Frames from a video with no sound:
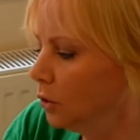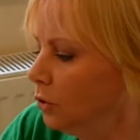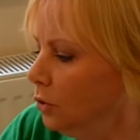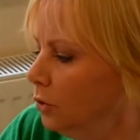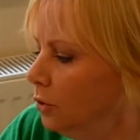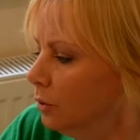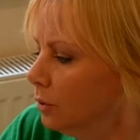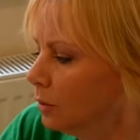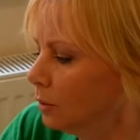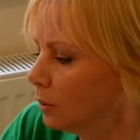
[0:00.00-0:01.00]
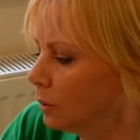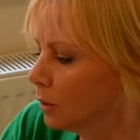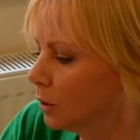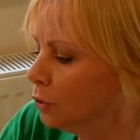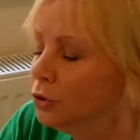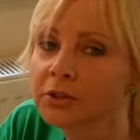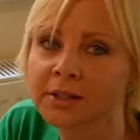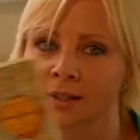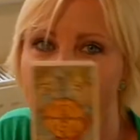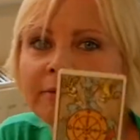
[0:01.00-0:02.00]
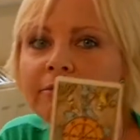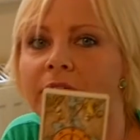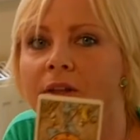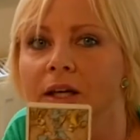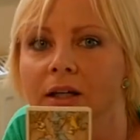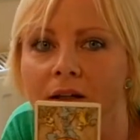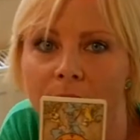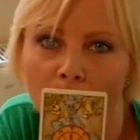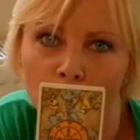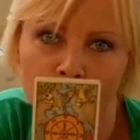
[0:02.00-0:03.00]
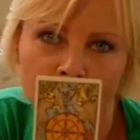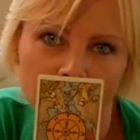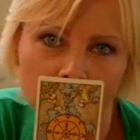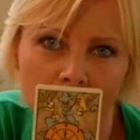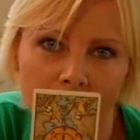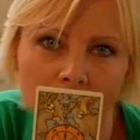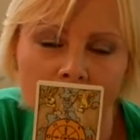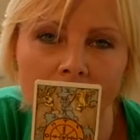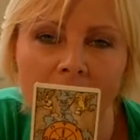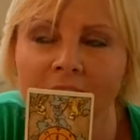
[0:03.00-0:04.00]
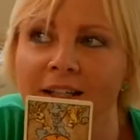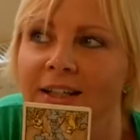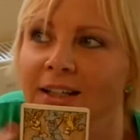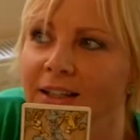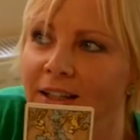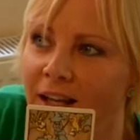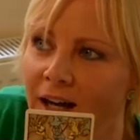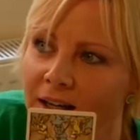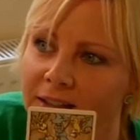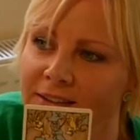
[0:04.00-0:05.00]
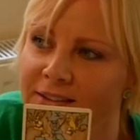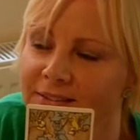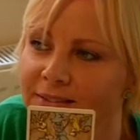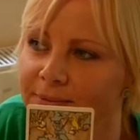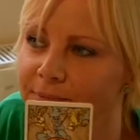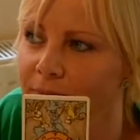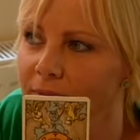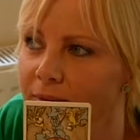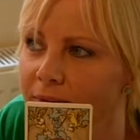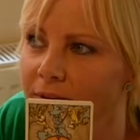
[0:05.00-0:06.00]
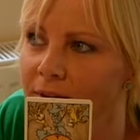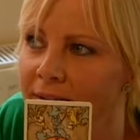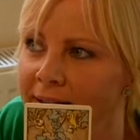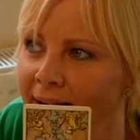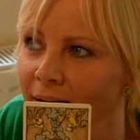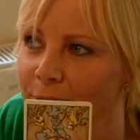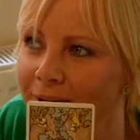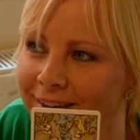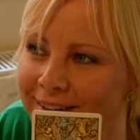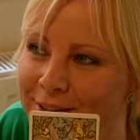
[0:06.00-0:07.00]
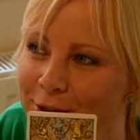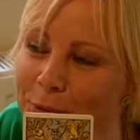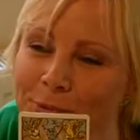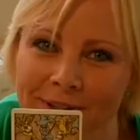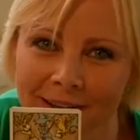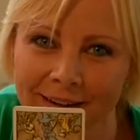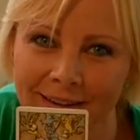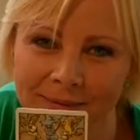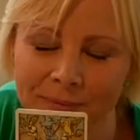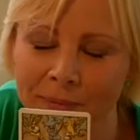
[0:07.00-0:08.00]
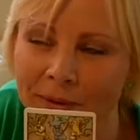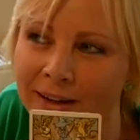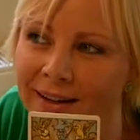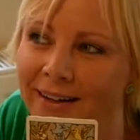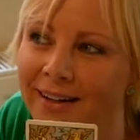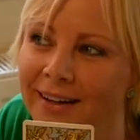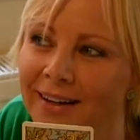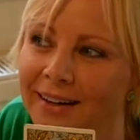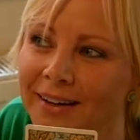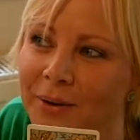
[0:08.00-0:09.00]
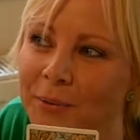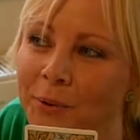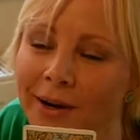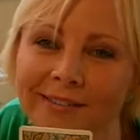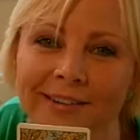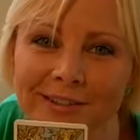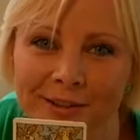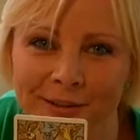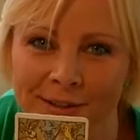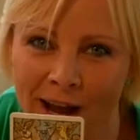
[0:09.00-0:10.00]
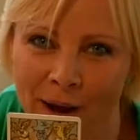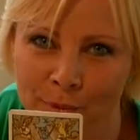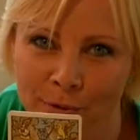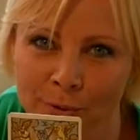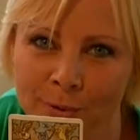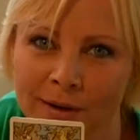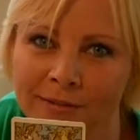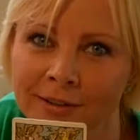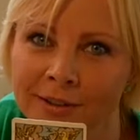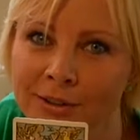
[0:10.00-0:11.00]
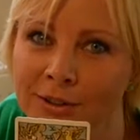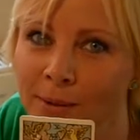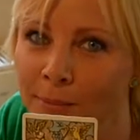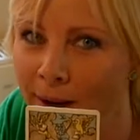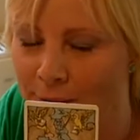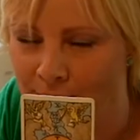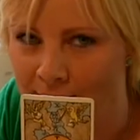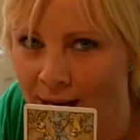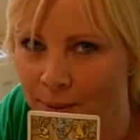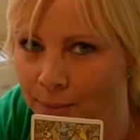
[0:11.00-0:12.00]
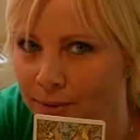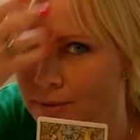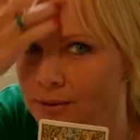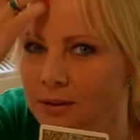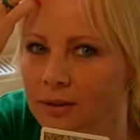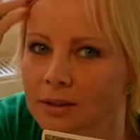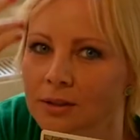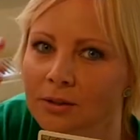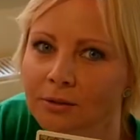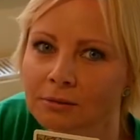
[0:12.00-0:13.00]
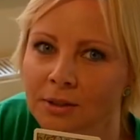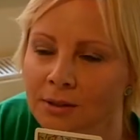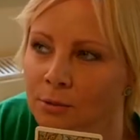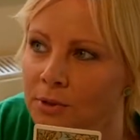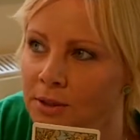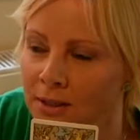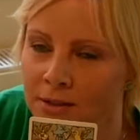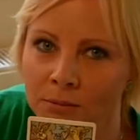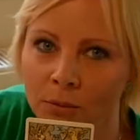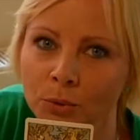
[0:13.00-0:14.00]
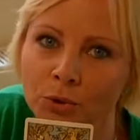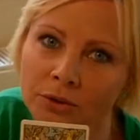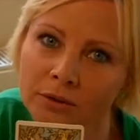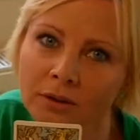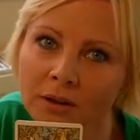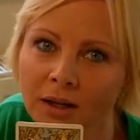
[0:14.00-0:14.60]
you set something in motion, or like now it's almost like whatever is going to happen, or whatever it's about to happen, it's already was set in motion.